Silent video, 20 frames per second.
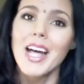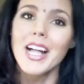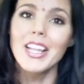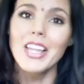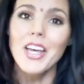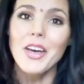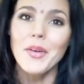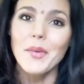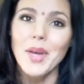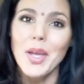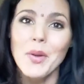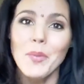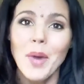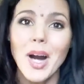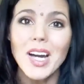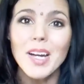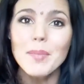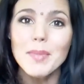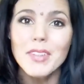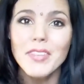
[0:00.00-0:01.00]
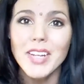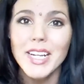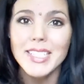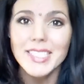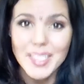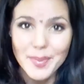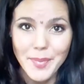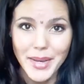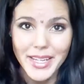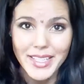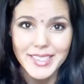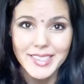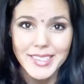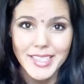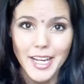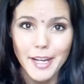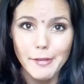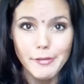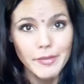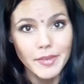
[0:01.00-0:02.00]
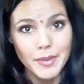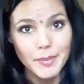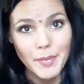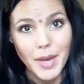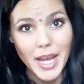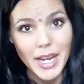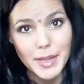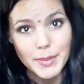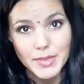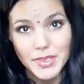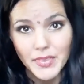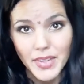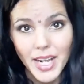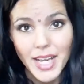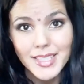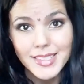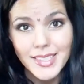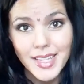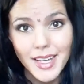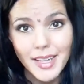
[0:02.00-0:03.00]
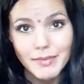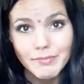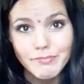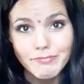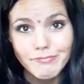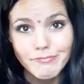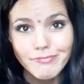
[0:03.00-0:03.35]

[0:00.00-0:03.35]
Hello and welcome to Vanessa Makes Stuff. My name is Vanessa